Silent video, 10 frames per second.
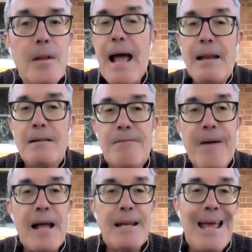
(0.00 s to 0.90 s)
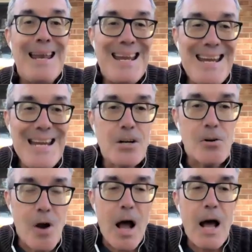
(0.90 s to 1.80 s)
I had to find an
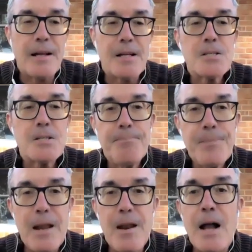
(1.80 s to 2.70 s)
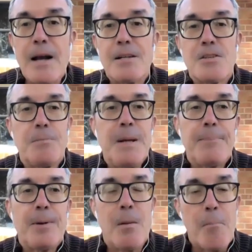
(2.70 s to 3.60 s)
eager audience, an audience of
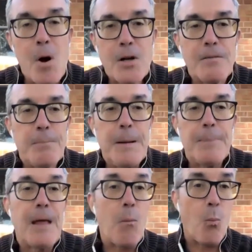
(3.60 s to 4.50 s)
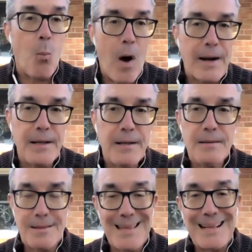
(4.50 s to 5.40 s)
people, a market of people that
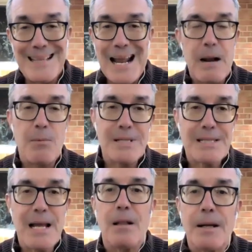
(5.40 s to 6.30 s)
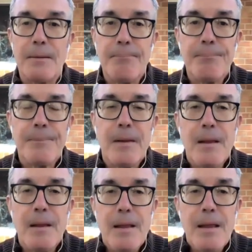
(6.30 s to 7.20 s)
wanted the thing that I was selling.
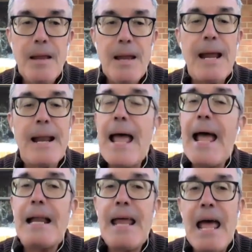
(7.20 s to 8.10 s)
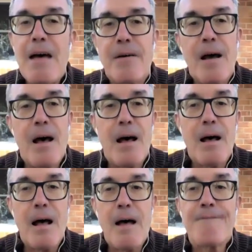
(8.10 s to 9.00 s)
And I had to have
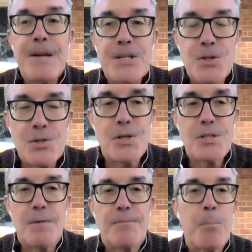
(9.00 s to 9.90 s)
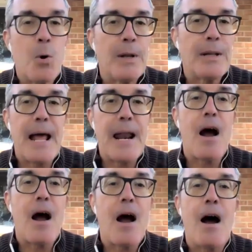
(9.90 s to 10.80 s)
an efficient system for putting
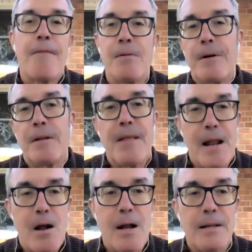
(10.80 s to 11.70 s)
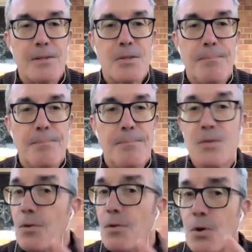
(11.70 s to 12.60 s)
that offer in front of that audience.
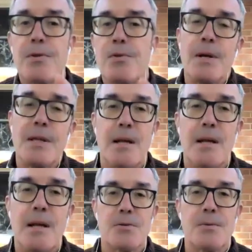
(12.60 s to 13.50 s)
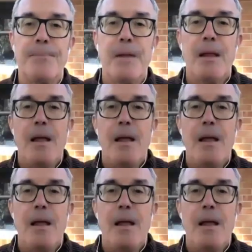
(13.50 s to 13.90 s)
So those were the three things.